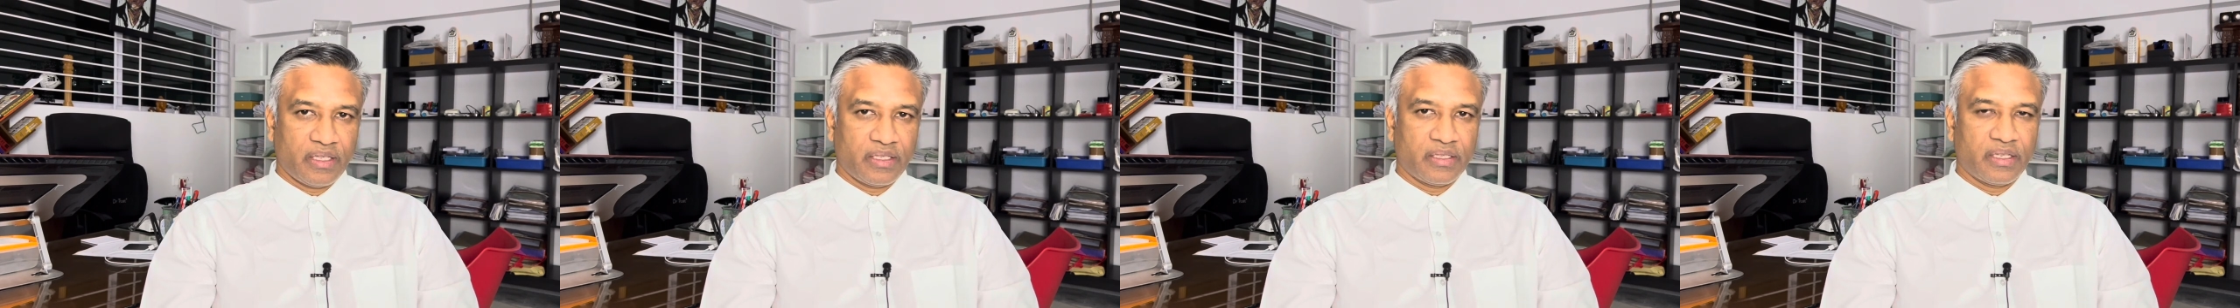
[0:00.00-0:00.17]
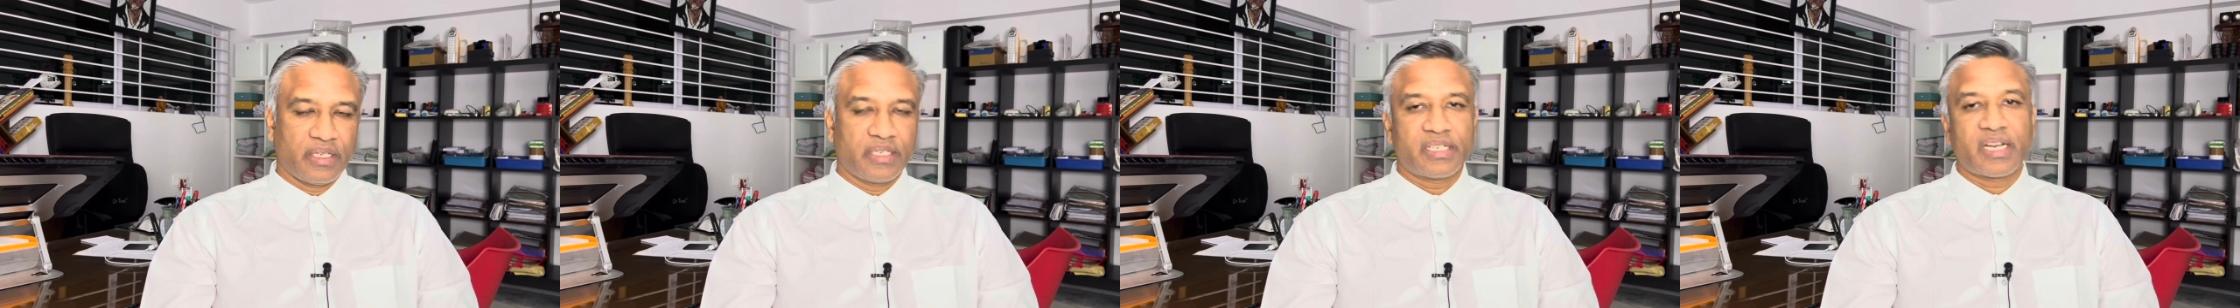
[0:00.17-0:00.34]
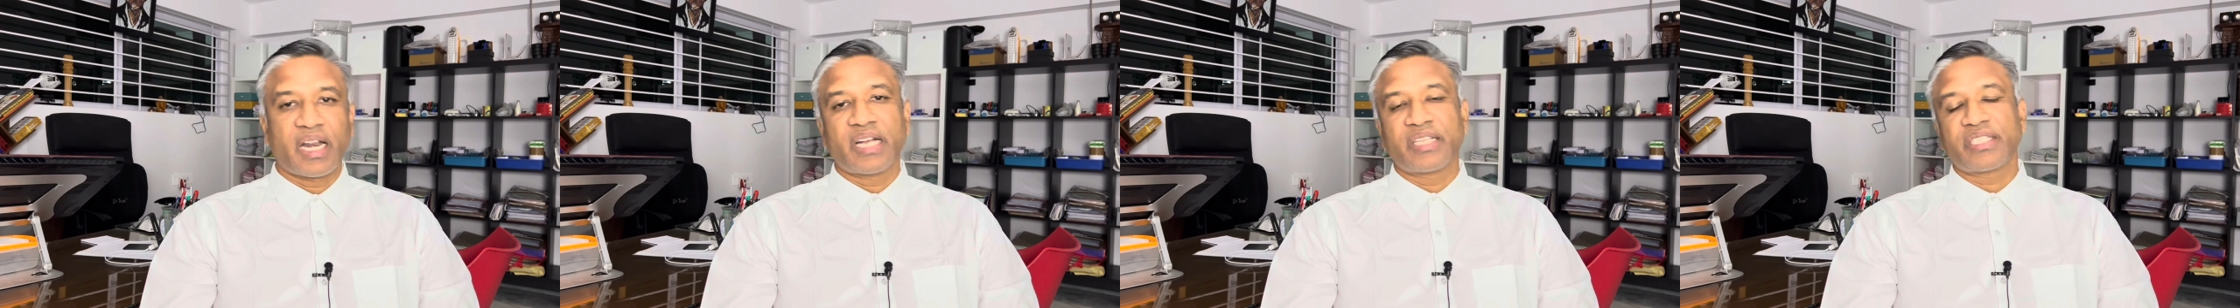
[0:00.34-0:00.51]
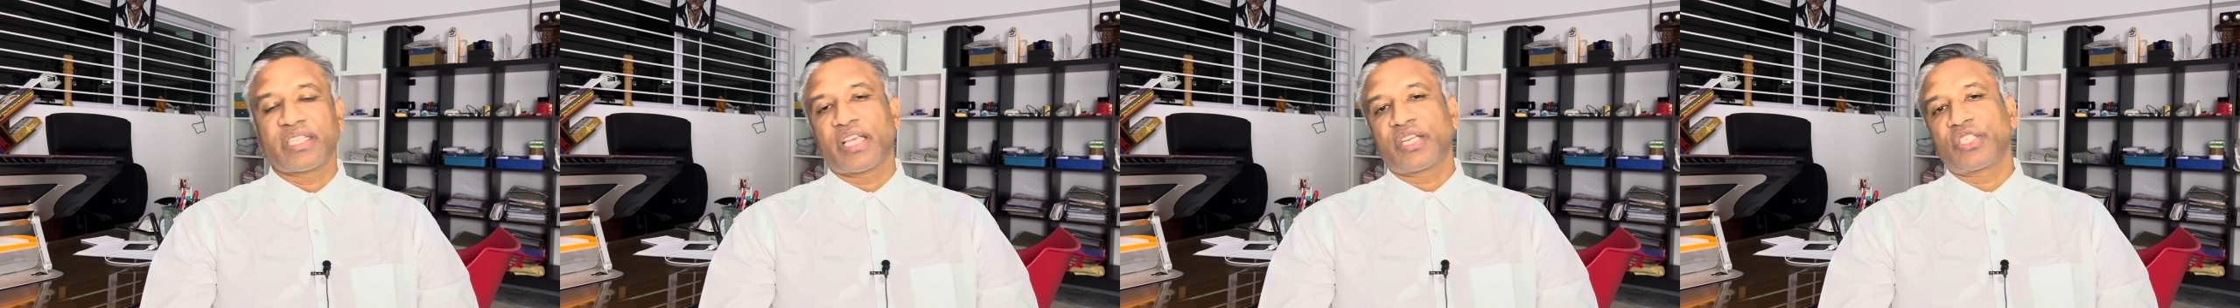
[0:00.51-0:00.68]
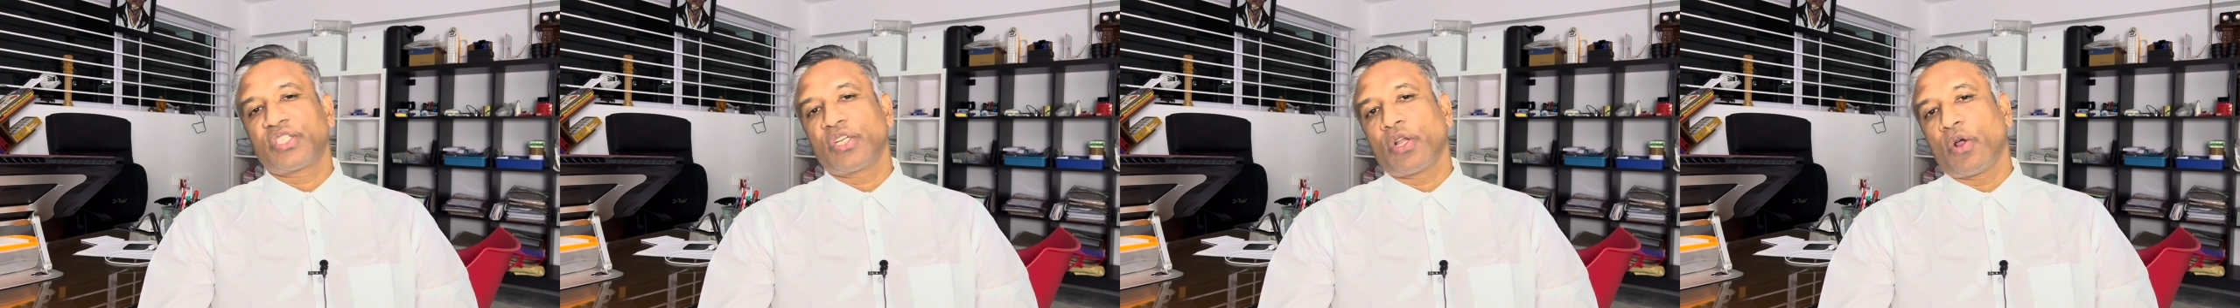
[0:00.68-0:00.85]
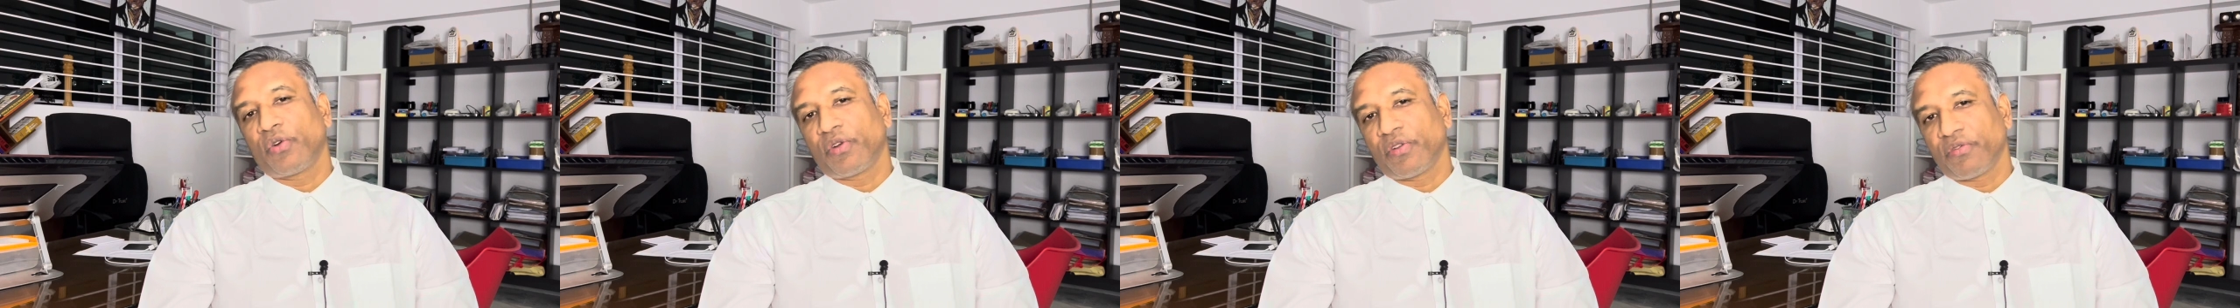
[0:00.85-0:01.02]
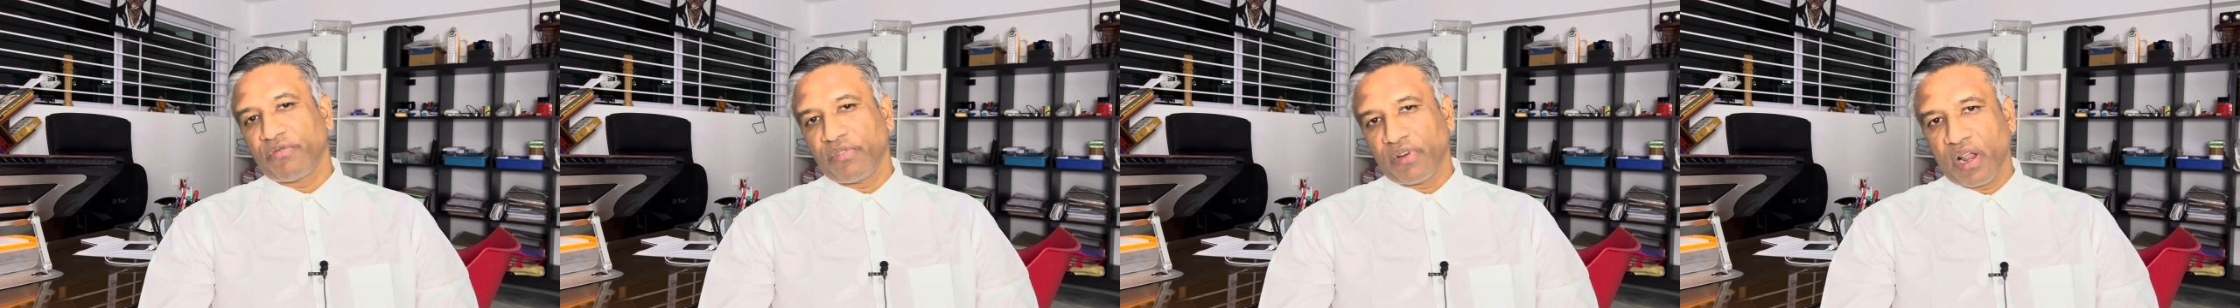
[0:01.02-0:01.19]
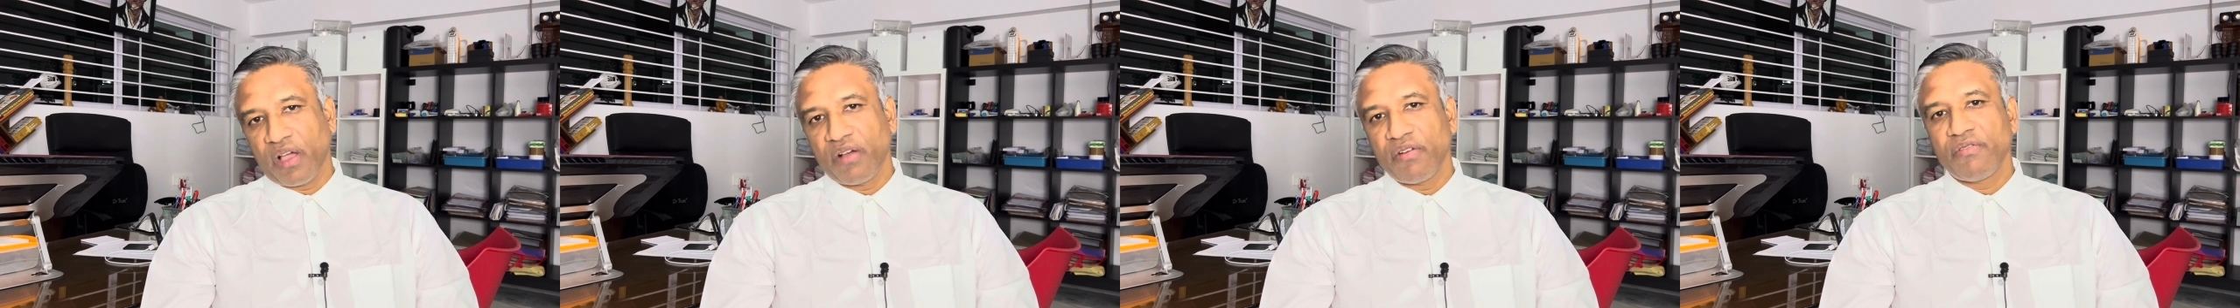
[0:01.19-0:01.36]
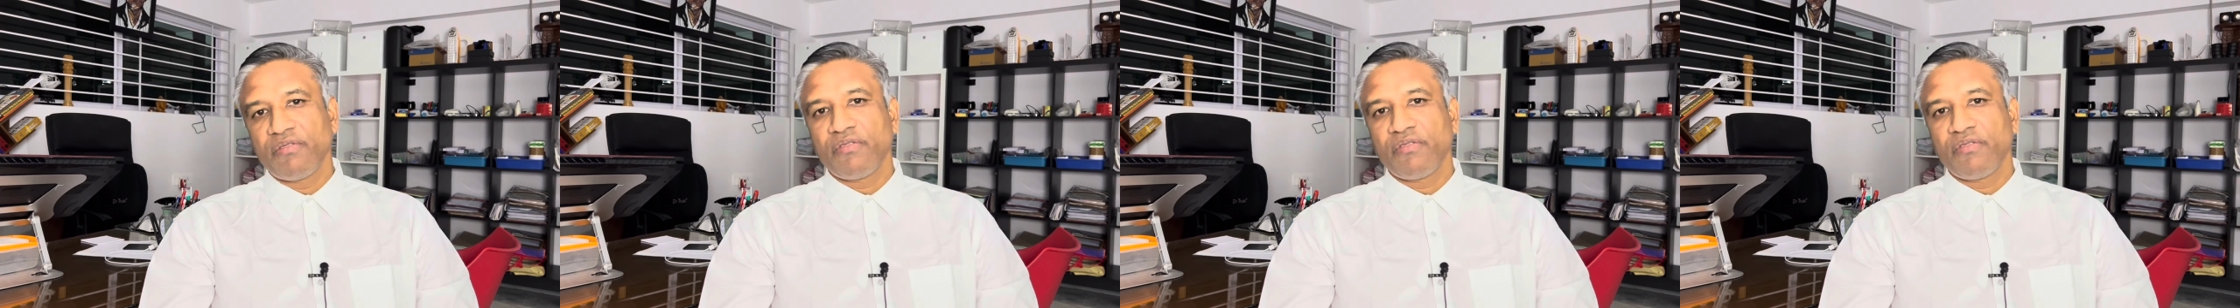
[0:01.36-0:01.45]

A transaction out of love,